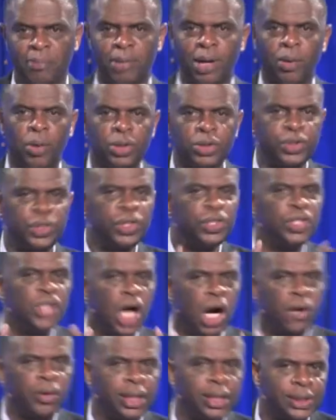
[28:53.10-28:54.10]
I want you to
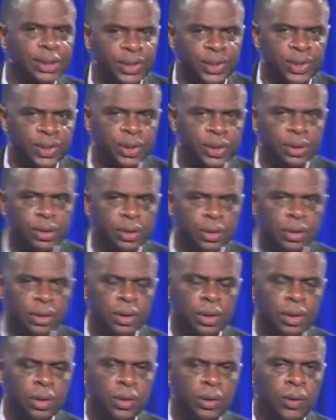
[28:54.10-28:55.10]
notice
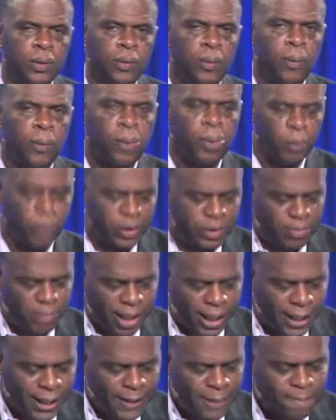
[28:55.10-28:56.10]
with
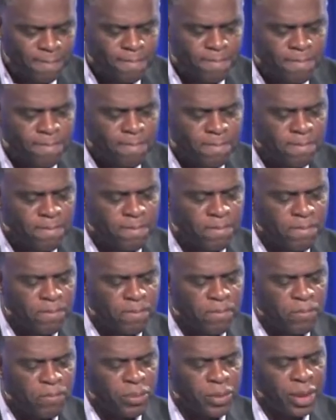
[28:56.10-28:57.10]
me
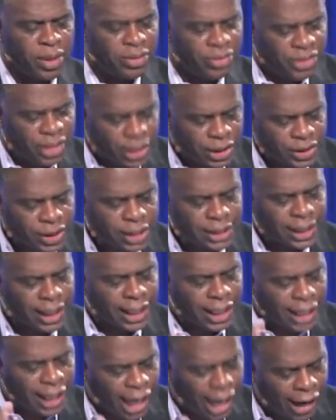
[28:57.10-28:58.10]
this is a
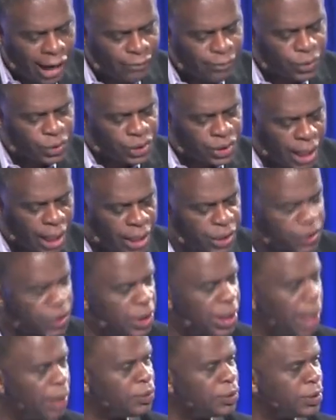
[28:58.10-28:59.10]

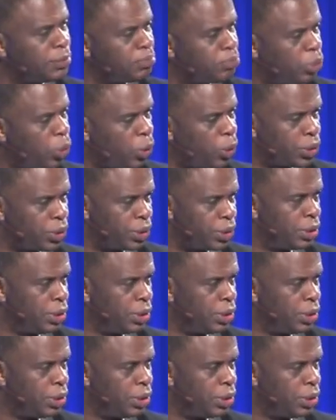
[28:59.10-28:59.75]
conversation that was important.